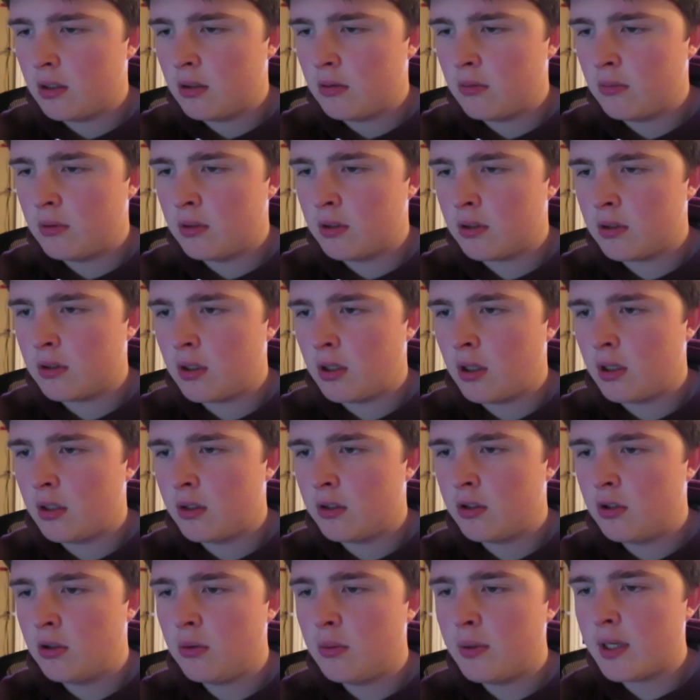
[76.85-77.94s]
it was
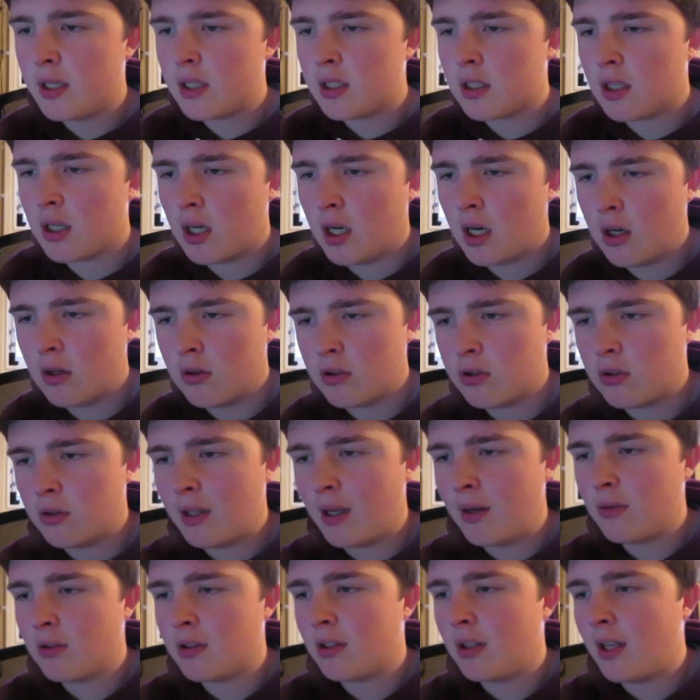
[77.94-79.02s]
two weeks ago, so
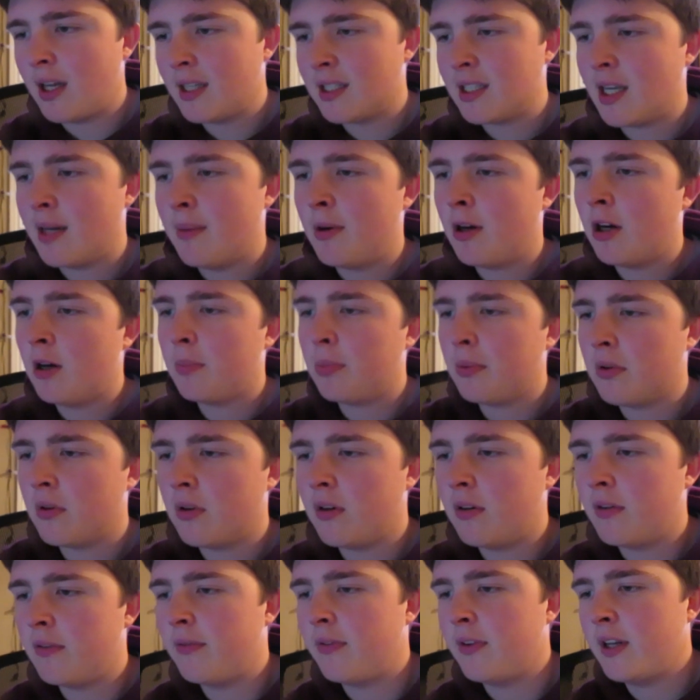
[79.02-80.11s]
that was the last time I
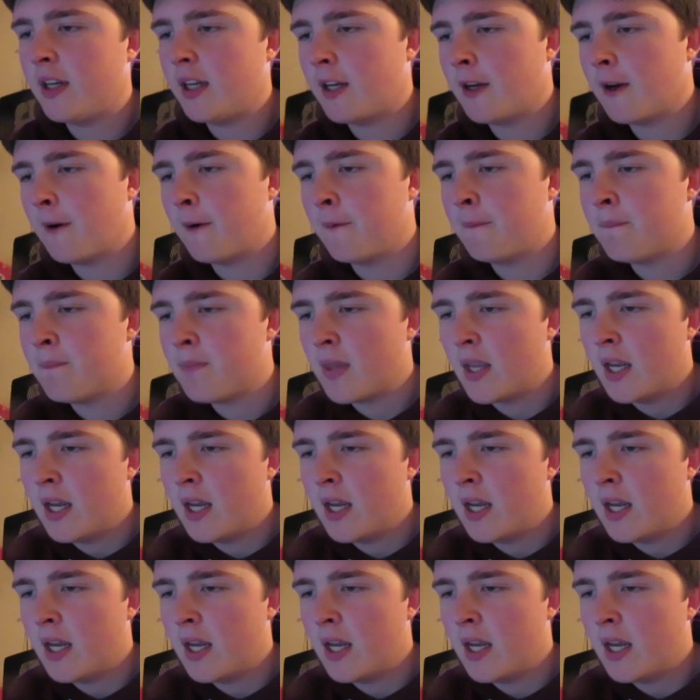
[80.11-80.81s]
uploaded a video.